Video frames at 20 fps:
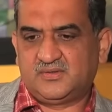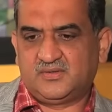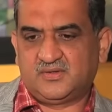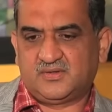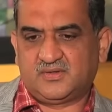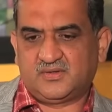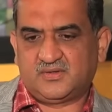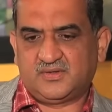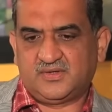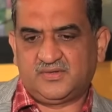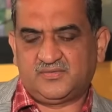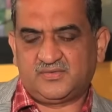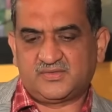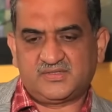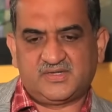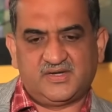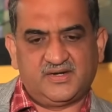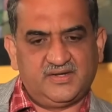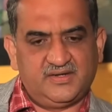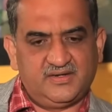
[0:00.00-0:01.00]
It was
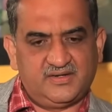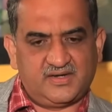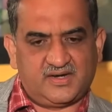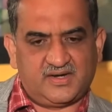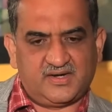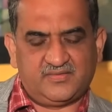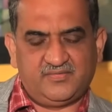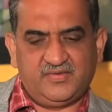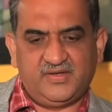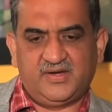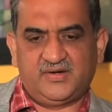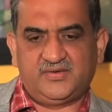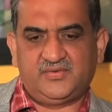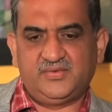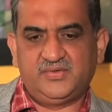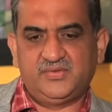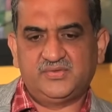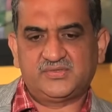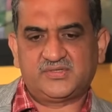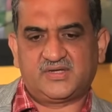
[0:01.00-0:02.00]
getting dark. We had to
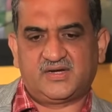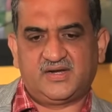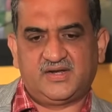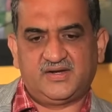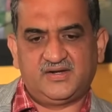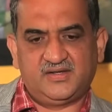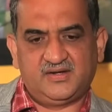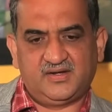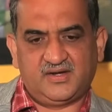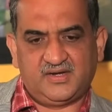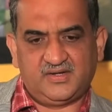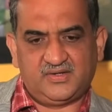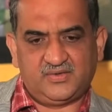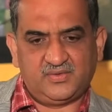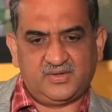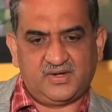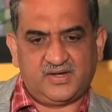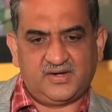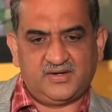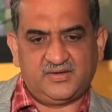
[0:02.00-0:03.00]
use our landing light to
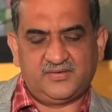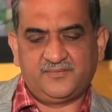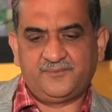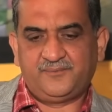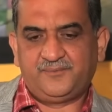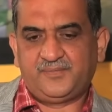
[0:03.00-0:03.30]
land.